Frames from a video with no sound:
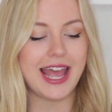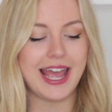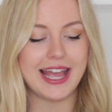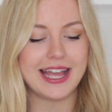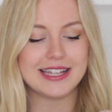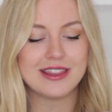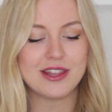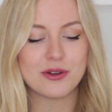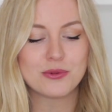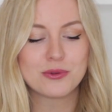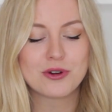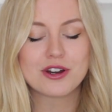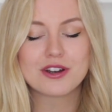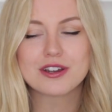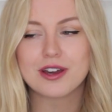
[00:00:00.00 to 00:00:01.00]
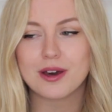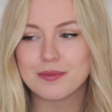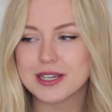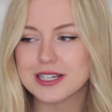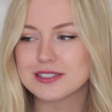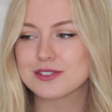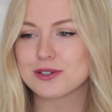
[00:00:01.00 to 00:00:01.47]
And we're
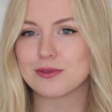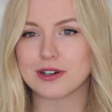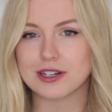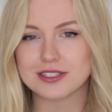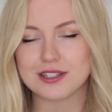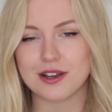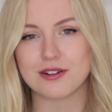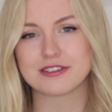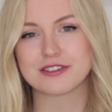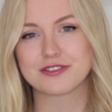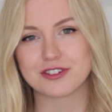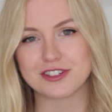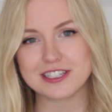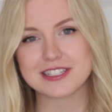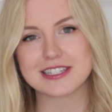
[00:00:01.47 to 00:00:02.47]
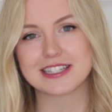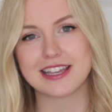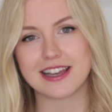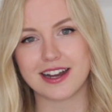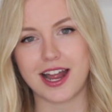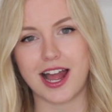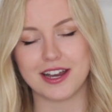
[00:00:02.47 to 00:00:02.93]
coming towards our first
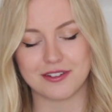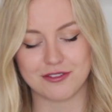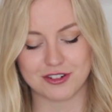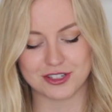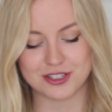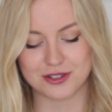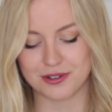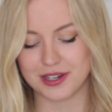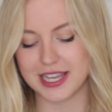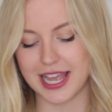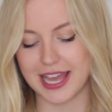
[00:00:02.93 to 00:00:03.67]
year anniversary.